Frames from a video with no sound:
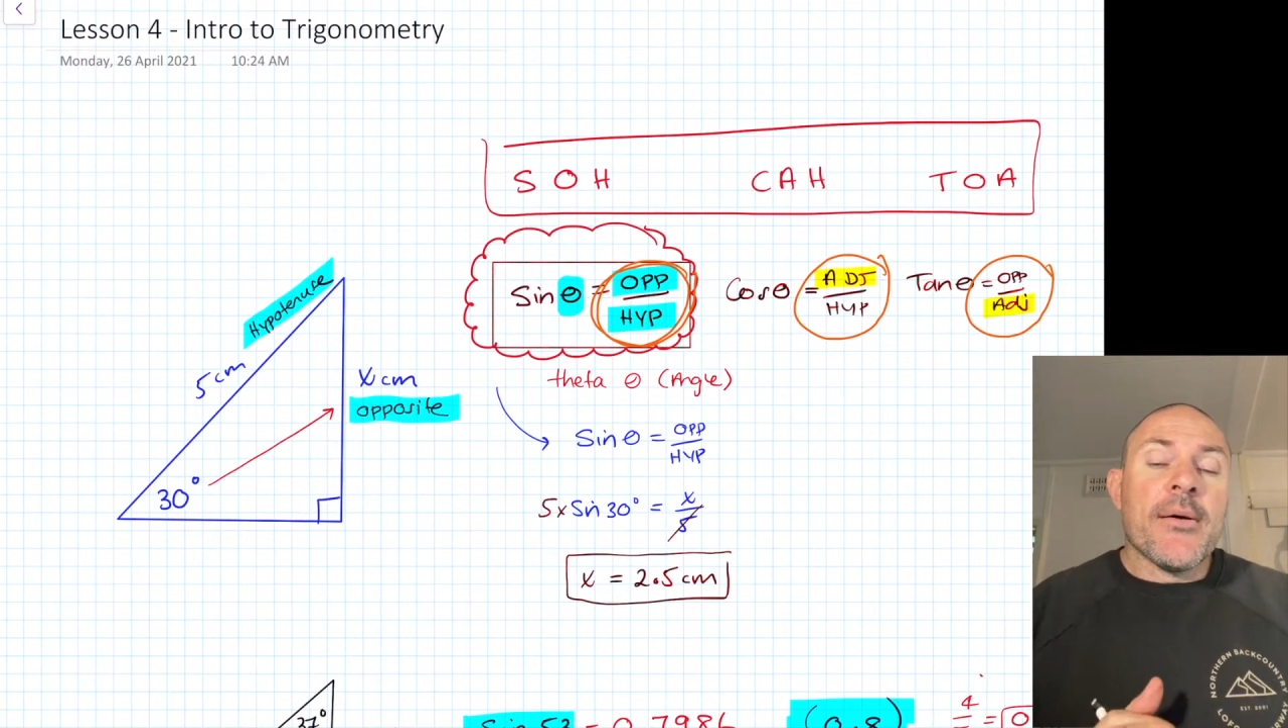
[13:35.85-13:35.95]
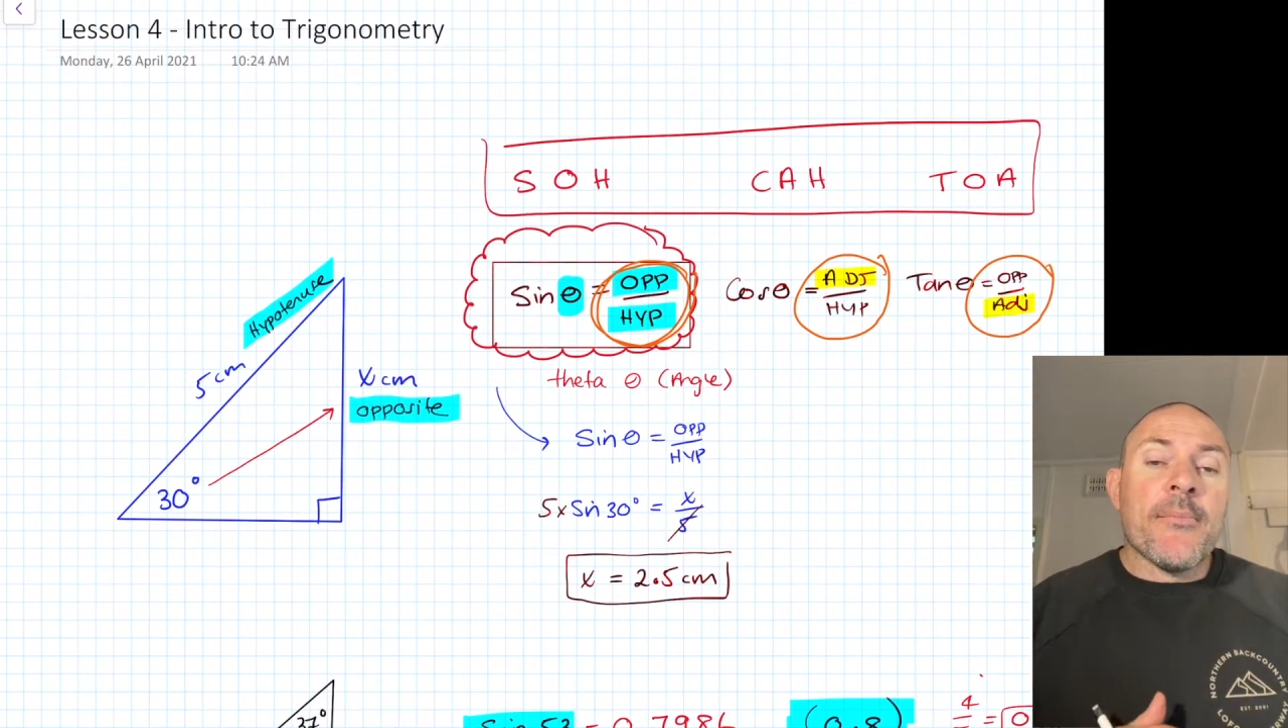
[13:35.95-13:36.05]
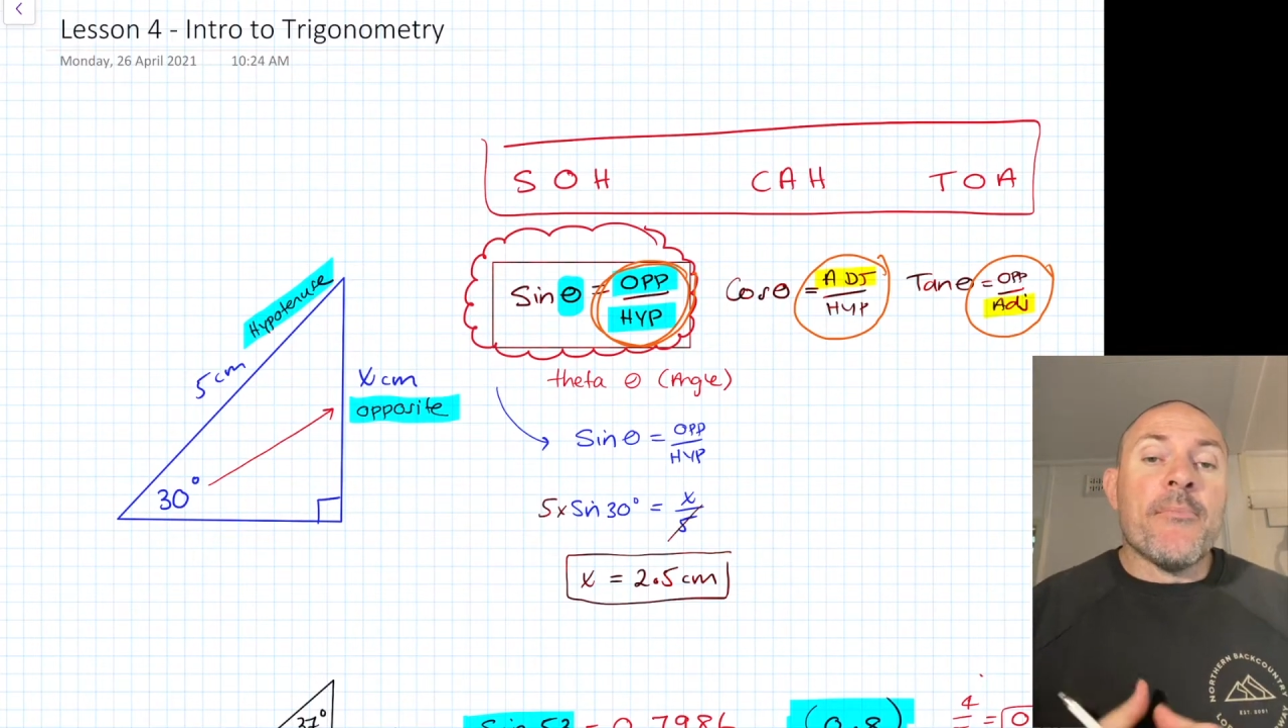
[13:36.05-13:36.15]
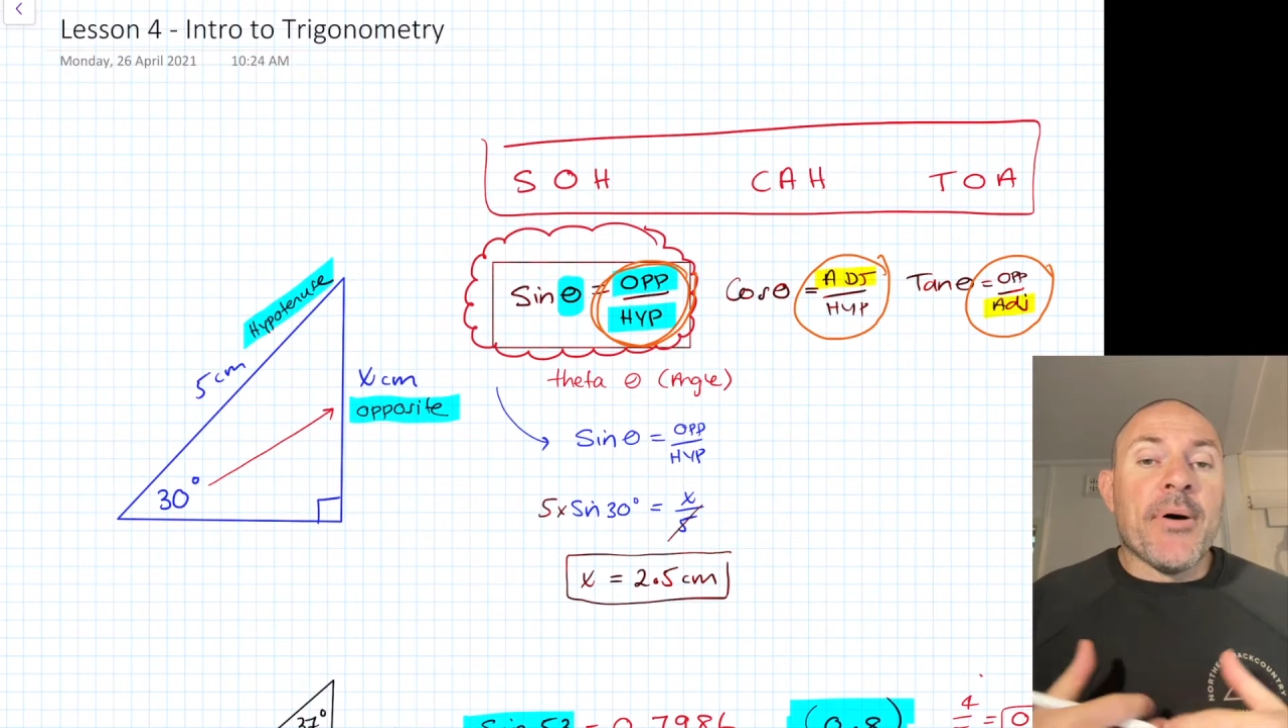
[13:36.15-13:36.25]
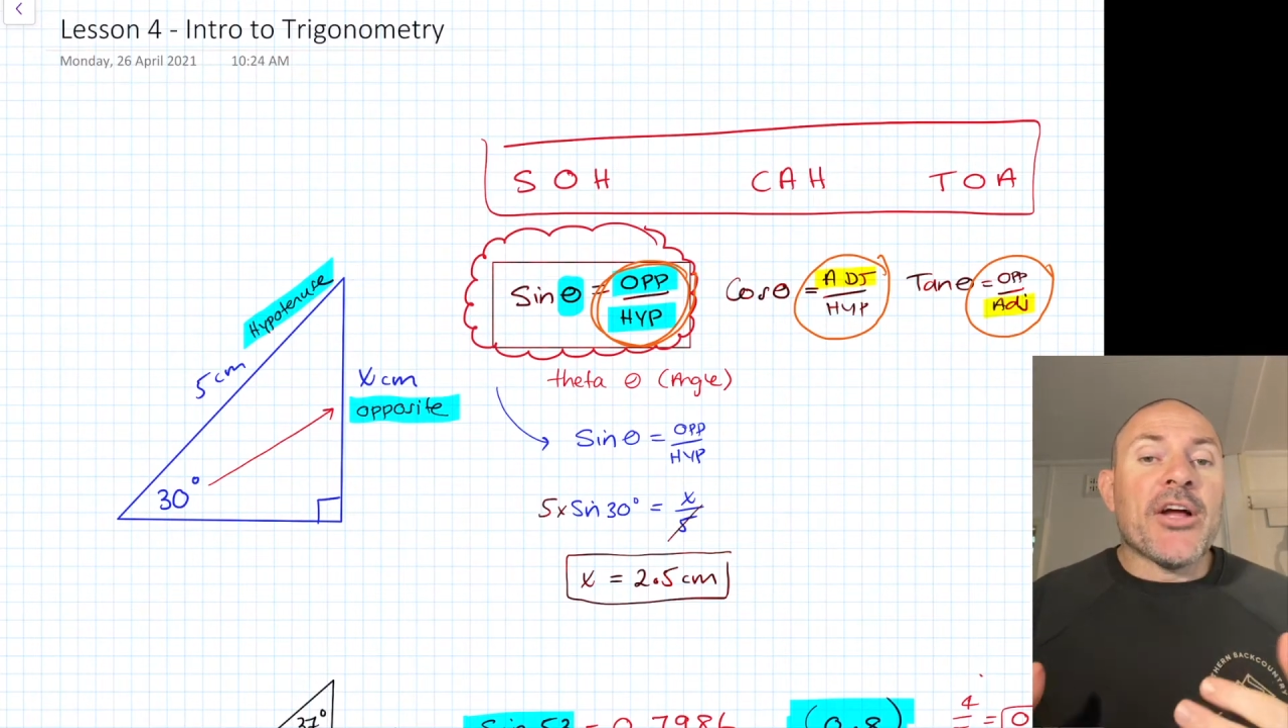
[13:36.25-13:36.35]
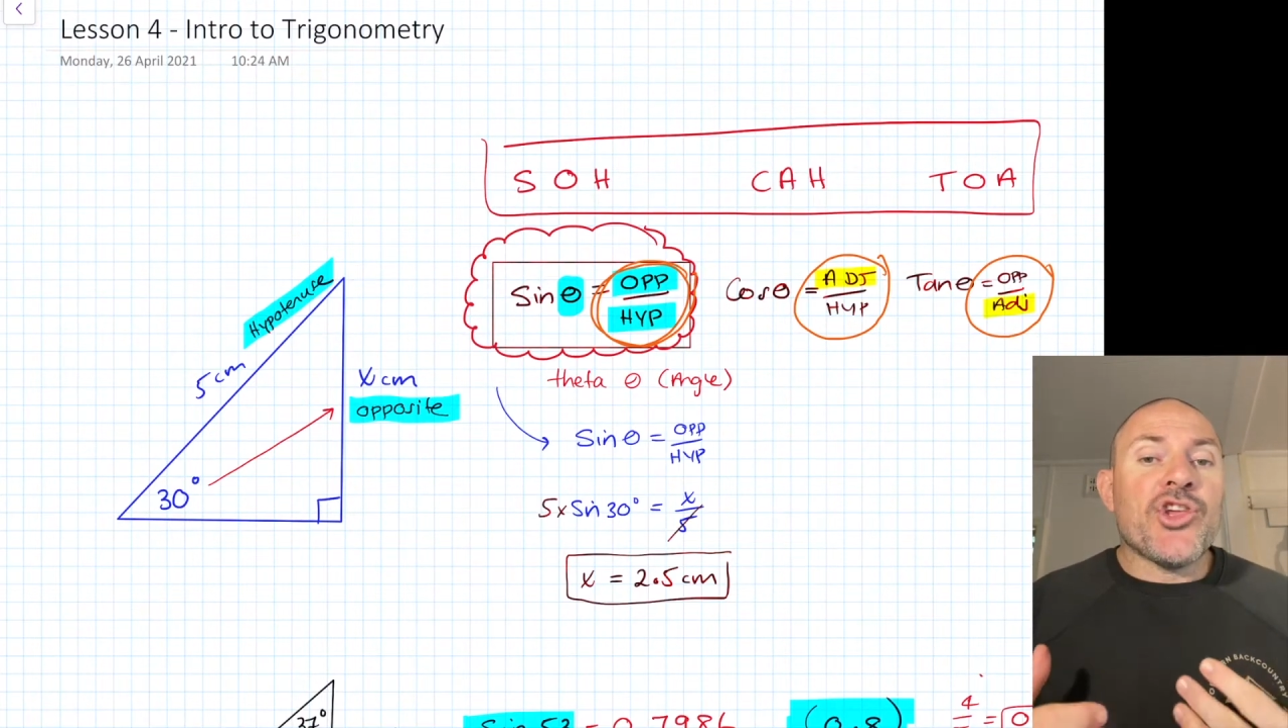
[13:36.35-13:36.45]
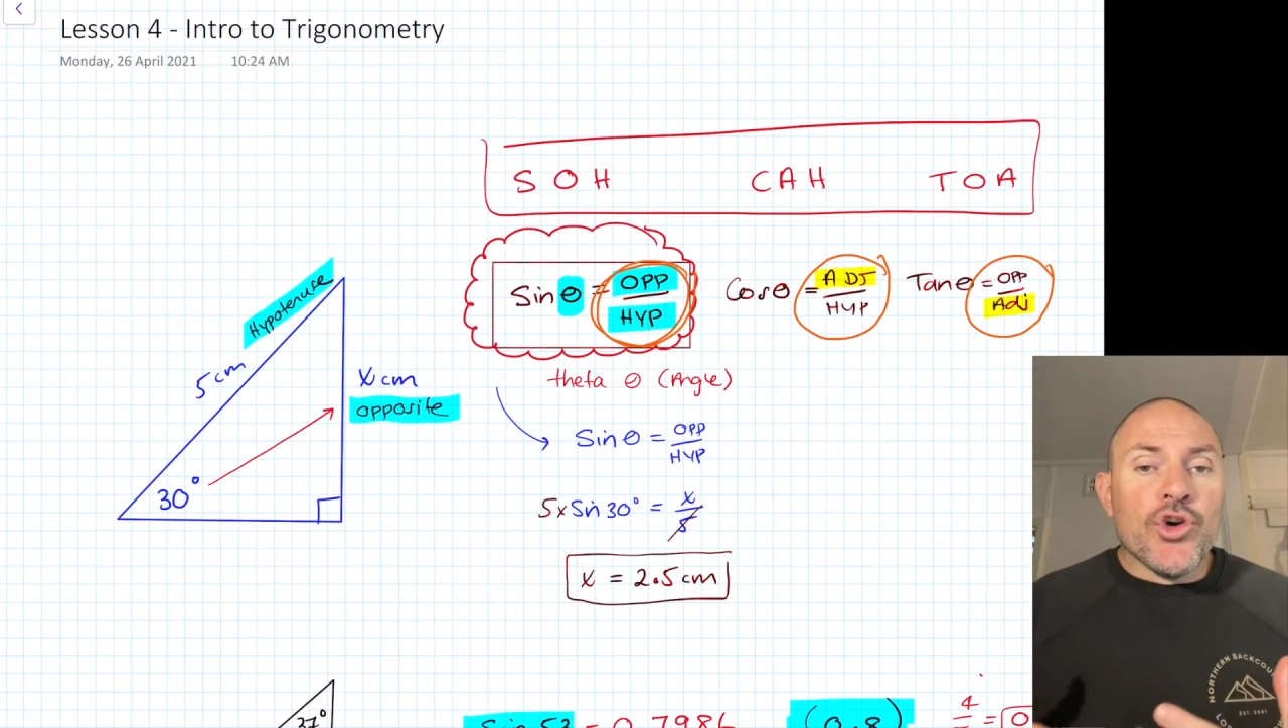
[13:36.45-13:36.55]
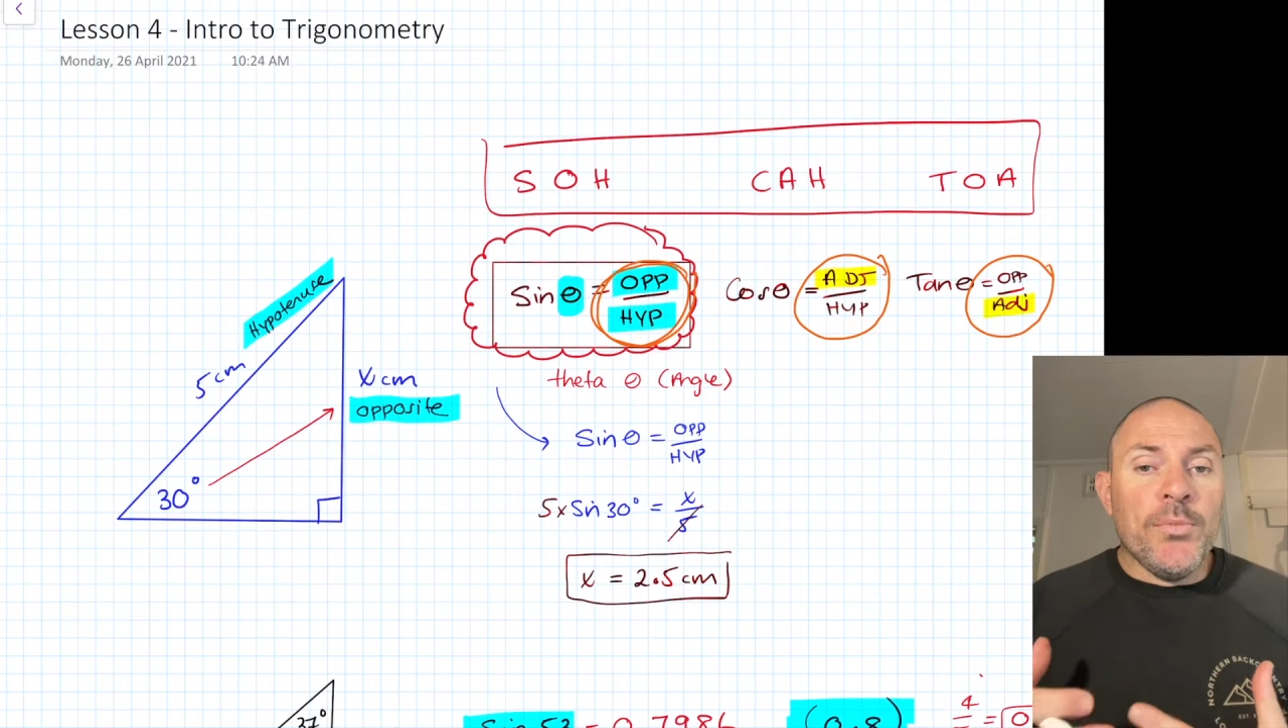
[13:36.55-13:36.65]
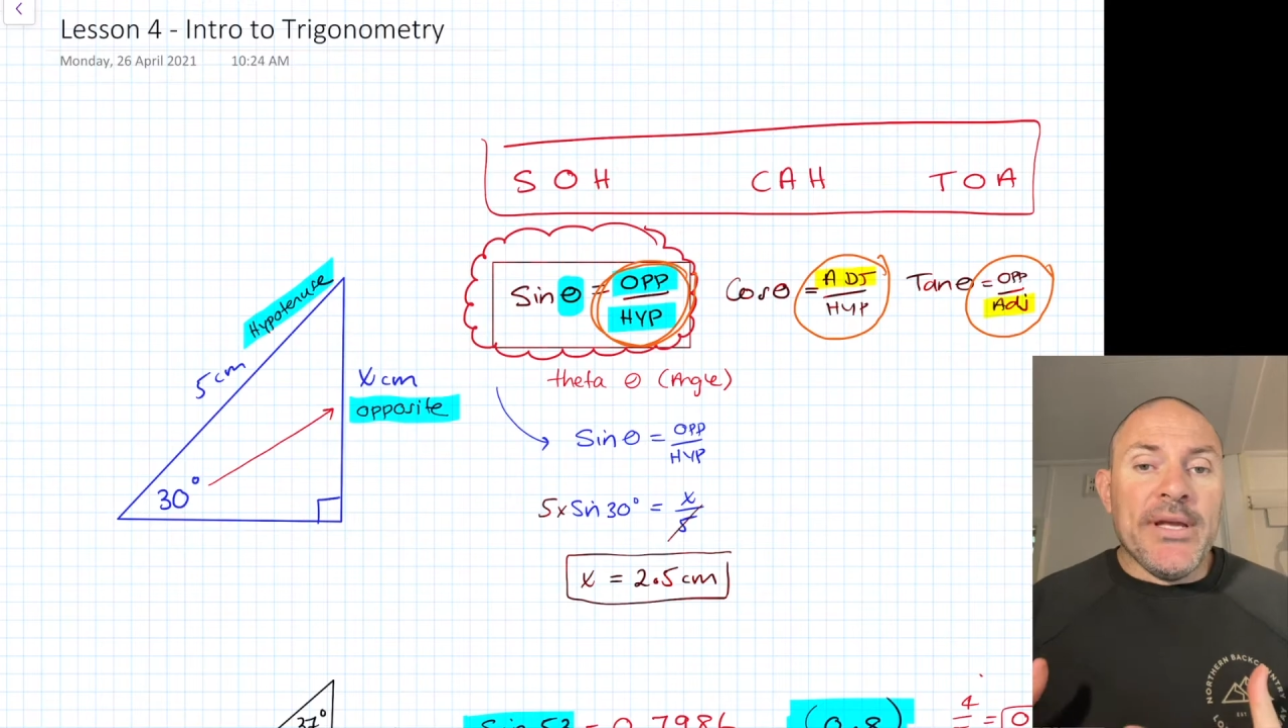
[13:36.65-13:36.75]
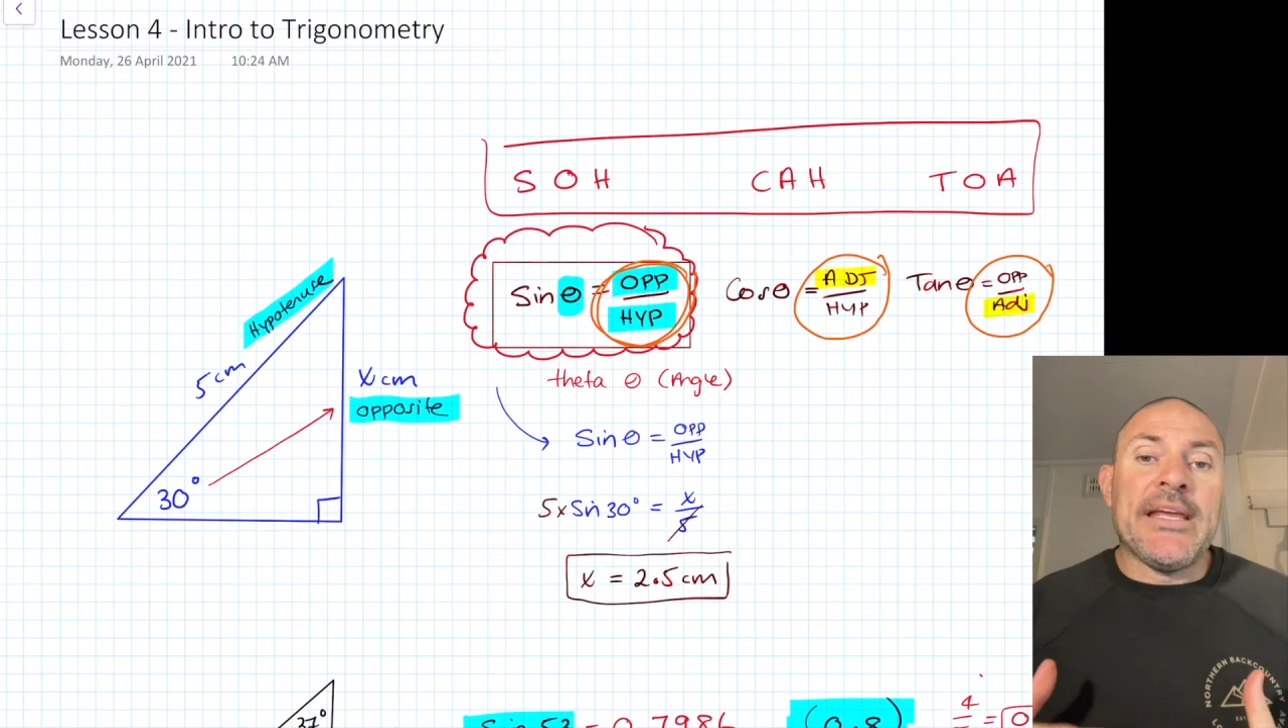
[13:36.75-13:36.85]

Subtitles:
but you'll be